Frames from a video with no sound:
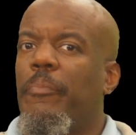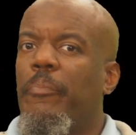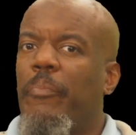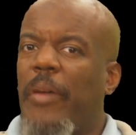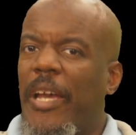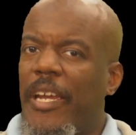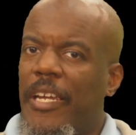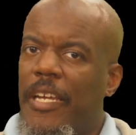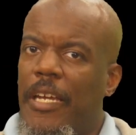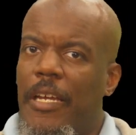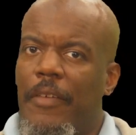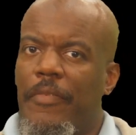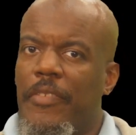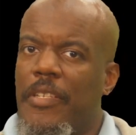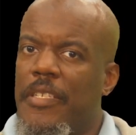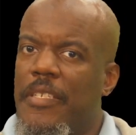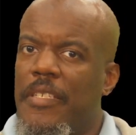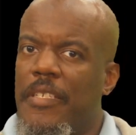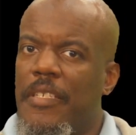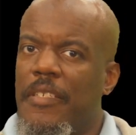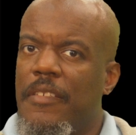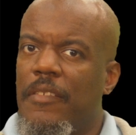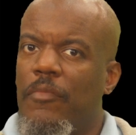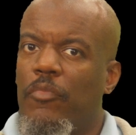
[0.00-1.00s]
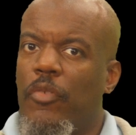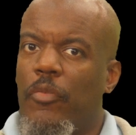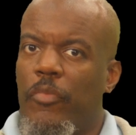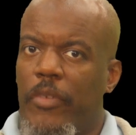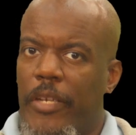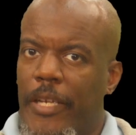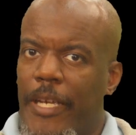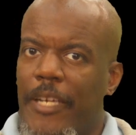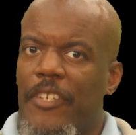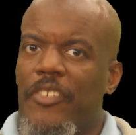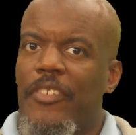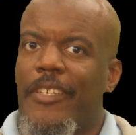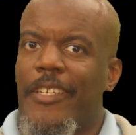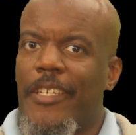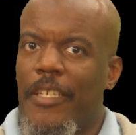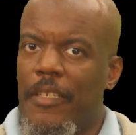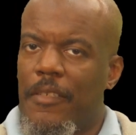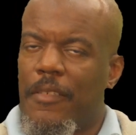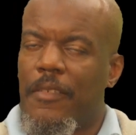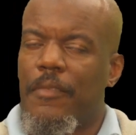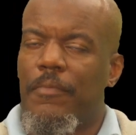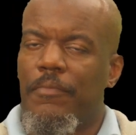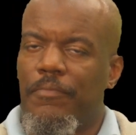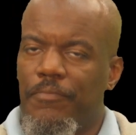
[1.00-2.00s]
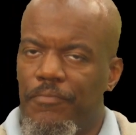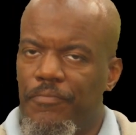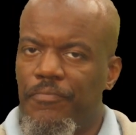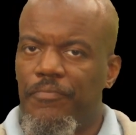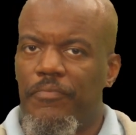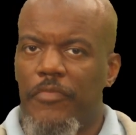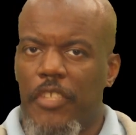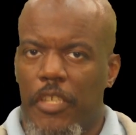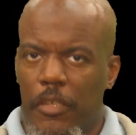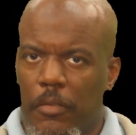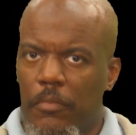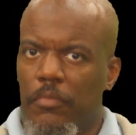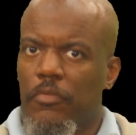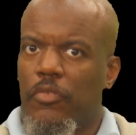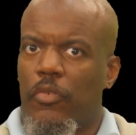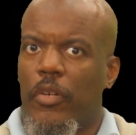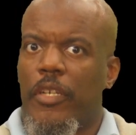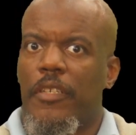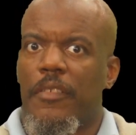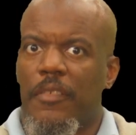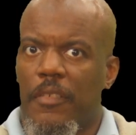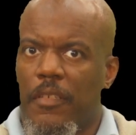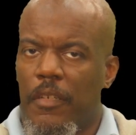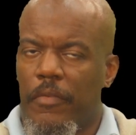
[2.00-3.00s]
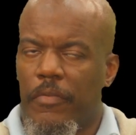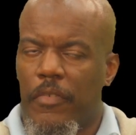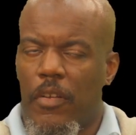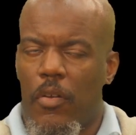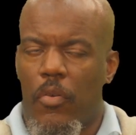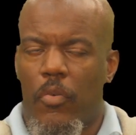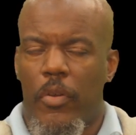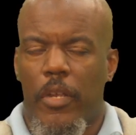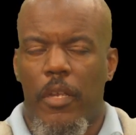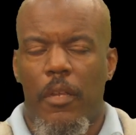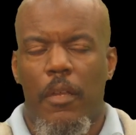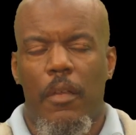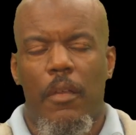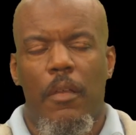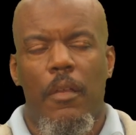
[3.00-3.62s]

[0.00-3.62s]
back half of the season when we actually get some, great stuff going.